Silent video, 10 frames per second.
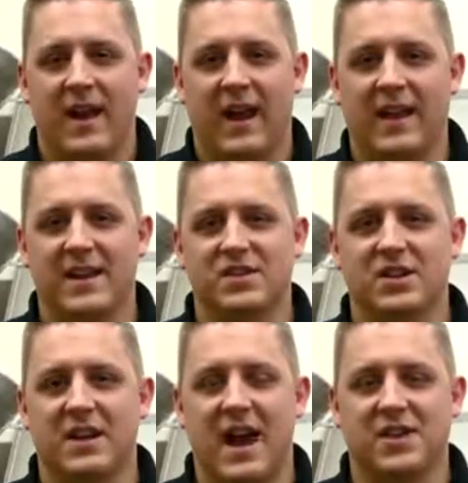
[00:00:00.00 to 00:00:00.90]
It
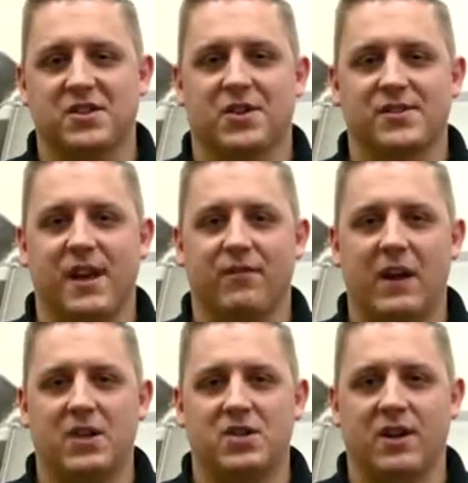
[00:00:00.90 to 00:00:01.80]
is National
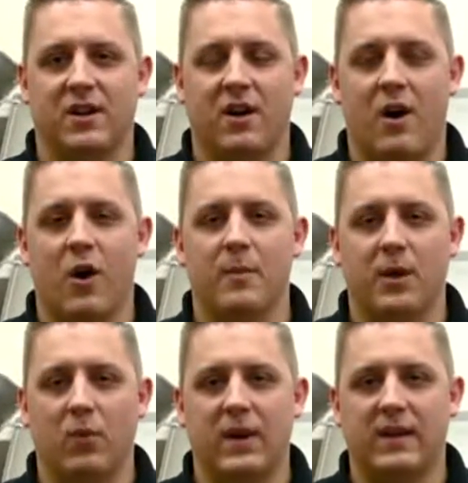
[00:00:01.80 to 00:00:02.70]
Salvation
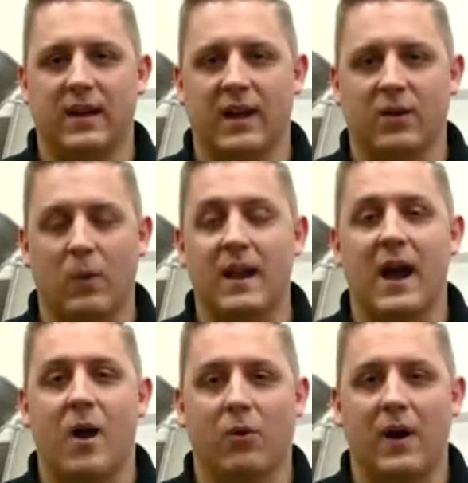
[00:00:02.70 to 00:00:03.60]
Army Week, and
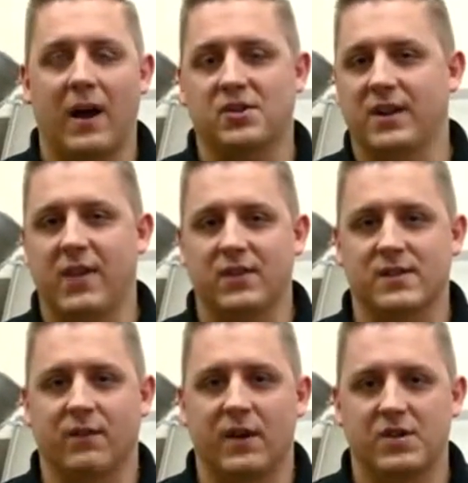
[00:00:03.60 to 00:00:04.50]
right now we're actually at
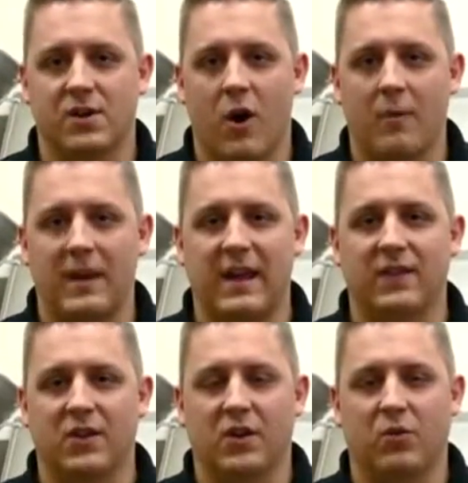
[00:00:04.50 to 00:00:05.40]
the Salvation
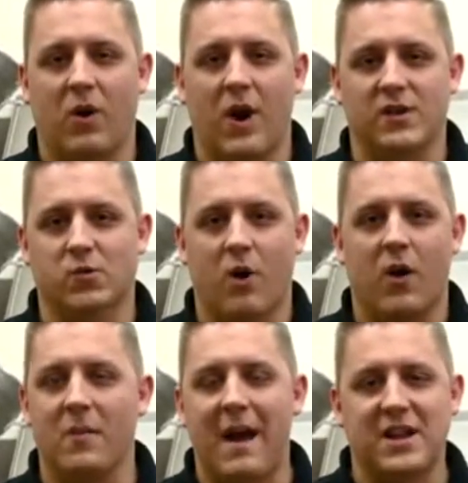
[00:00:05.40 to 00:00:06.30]
Army in La Crosse,
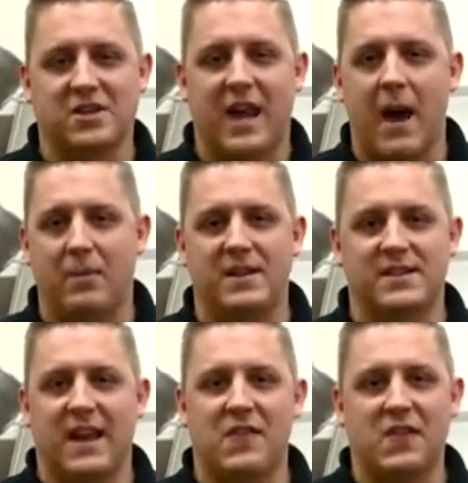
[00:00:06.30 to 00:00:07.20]
where all the magic
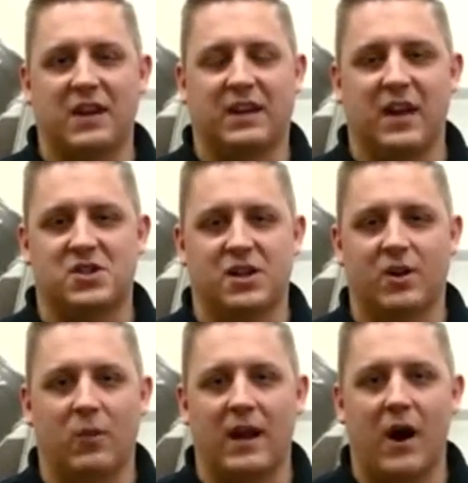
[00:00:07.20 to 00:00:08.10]
happens in the
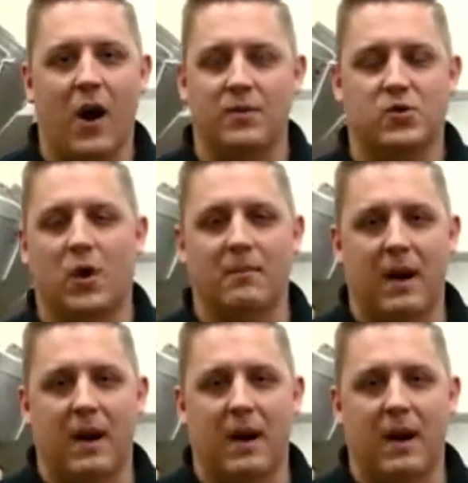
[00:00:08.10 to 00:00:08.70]
kitchen. And right now I'm joined